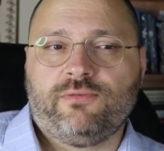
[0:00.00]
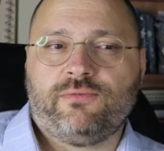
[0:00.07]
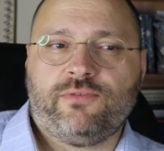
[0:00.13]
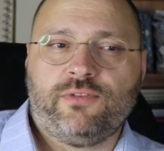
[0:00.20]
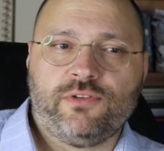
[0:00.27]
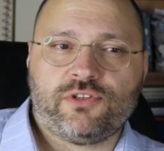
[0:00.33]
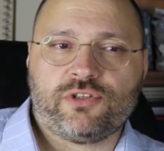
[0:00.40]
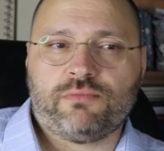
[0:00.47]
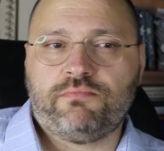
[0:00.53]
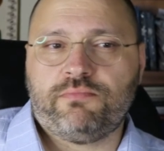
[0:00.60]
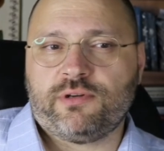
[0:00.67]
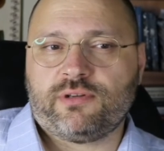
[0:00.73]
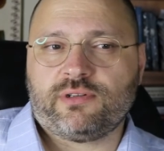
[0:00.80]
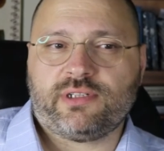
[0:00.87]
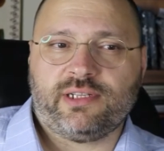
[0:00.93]
the future
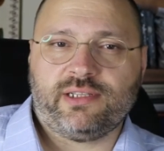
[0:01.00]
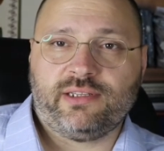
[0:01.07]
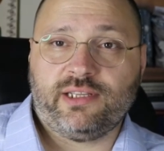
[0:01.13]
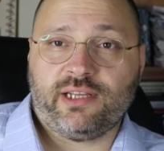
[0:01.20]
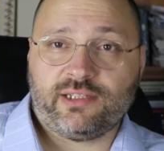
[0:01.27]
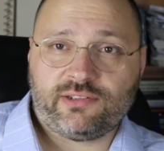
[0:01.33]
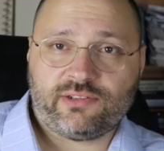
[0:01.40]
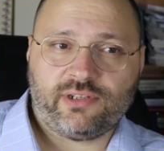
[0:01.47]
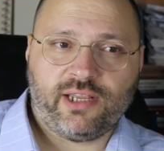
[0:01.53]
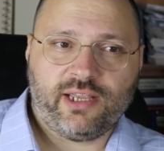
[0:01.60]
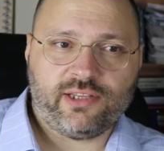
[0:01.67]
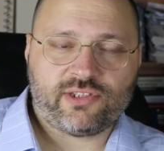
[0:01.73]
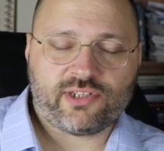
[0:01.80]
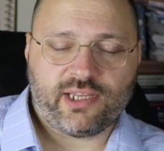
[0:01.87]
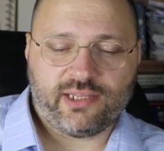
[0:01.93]
birth and death
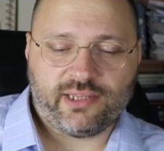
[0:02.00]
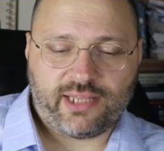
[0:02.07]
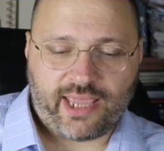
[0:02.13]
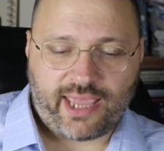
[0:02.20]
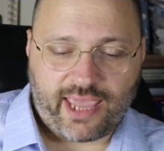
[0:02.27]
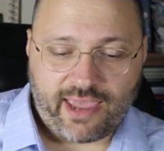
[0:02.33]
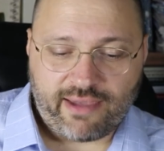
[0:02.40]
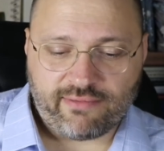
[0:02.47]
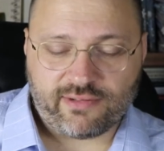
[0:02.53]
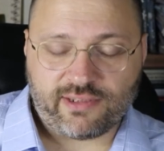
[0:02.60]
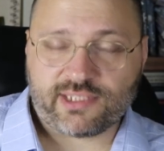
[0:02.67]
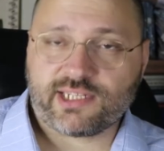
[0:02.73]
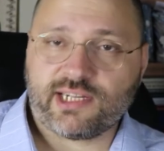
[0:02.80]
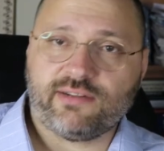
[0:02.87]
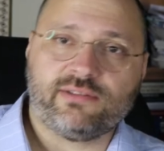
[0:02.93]
rates and they
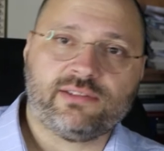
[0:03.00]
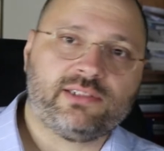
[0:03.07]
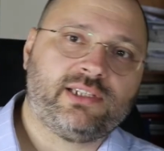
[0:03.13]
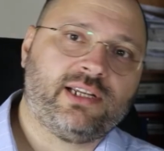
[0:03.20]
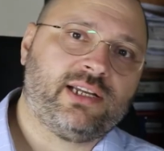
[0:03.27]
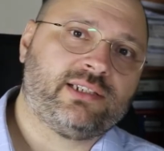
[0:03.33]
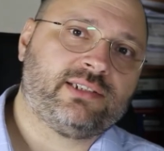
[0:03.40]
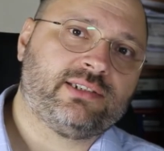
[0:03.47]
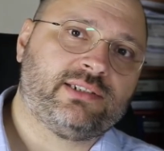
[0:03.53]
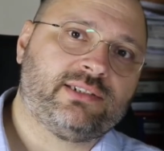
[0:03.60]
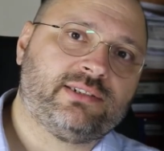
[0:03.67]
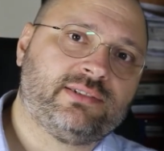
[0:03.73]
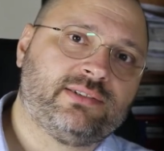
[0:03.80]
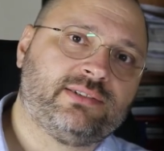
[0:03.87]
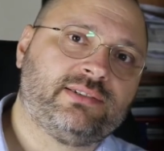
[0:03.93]
have discovered that
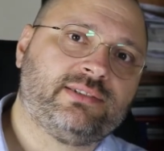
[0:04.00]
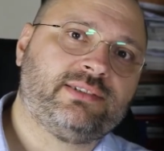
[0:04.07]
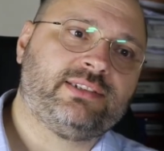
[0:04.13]
uh,